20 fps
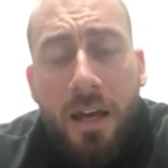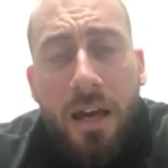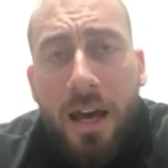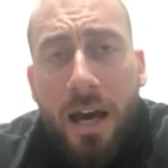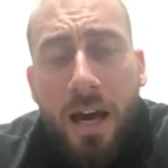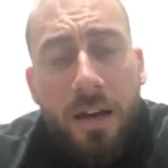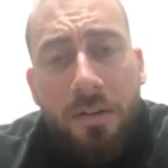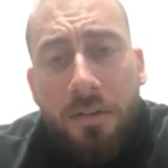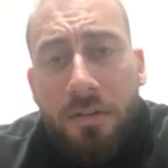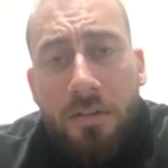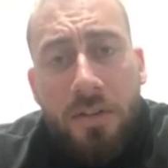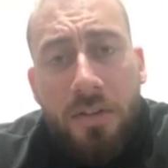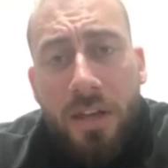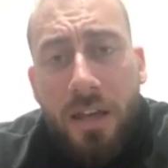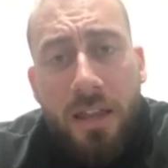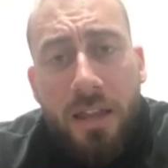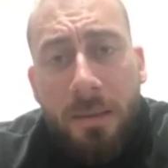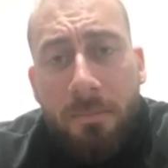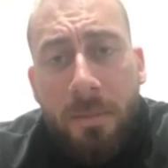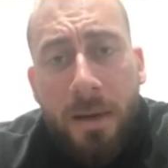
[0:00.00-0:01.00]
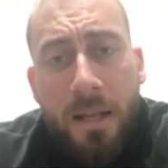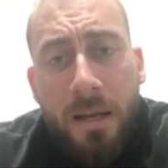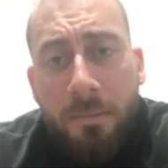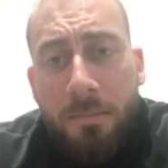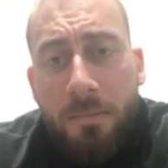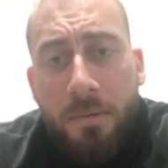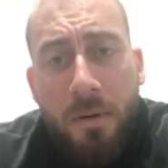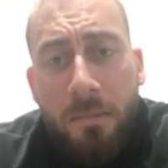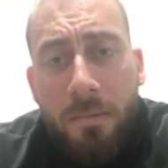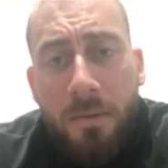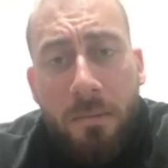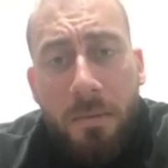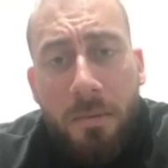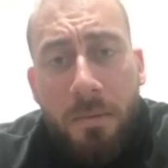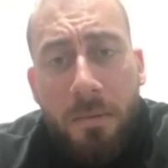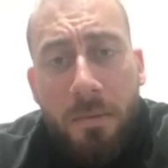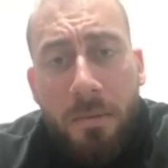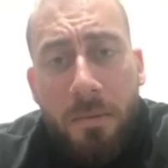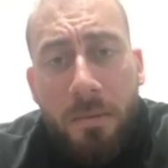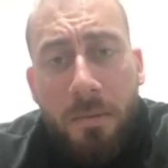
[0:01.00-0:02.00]
I don't see that being a problem at
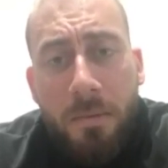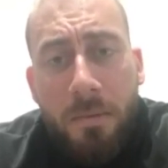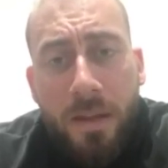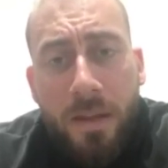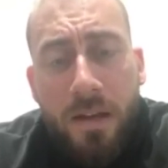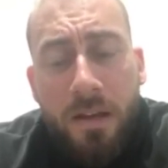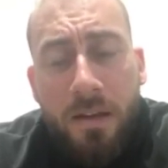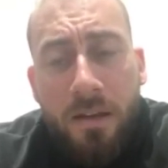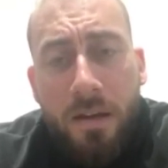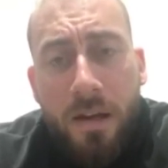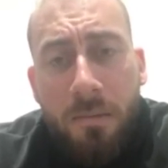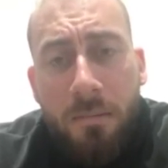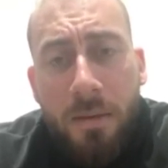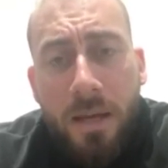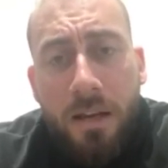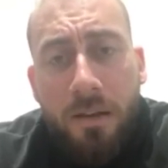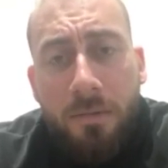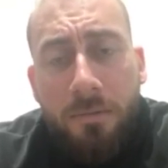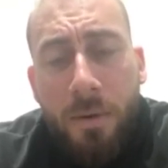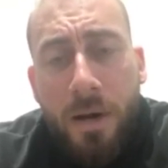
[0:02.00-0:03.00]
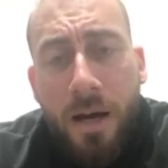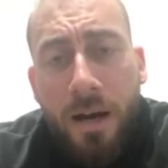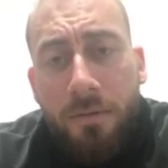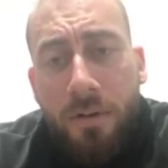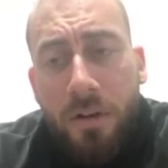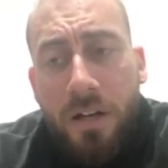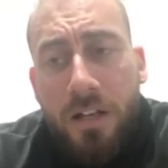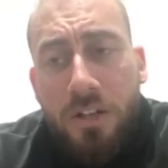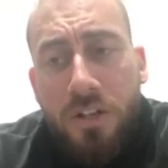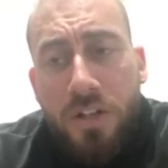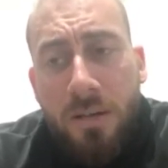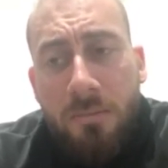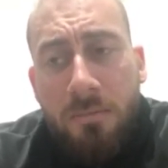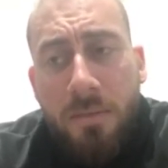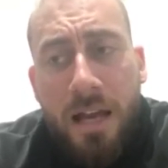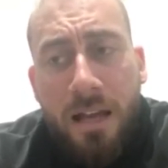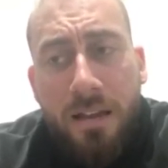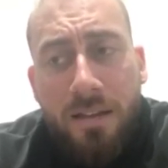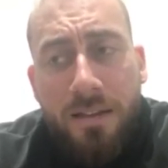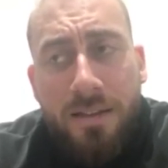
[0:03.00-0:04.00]
all. I mean, if we have a look at
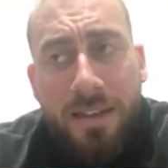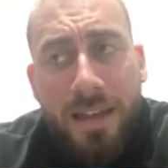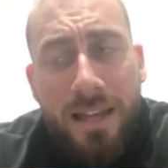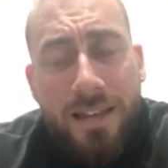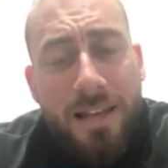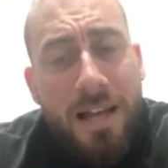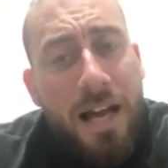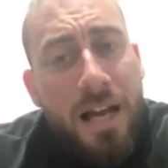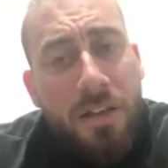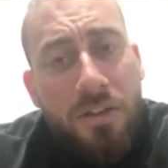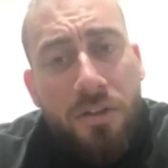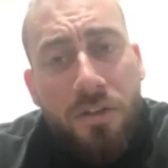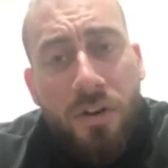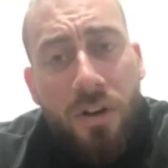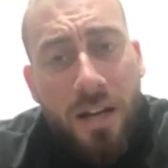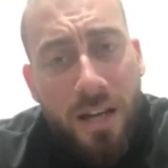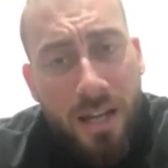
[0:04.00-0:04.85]
gymnasts, these guys start at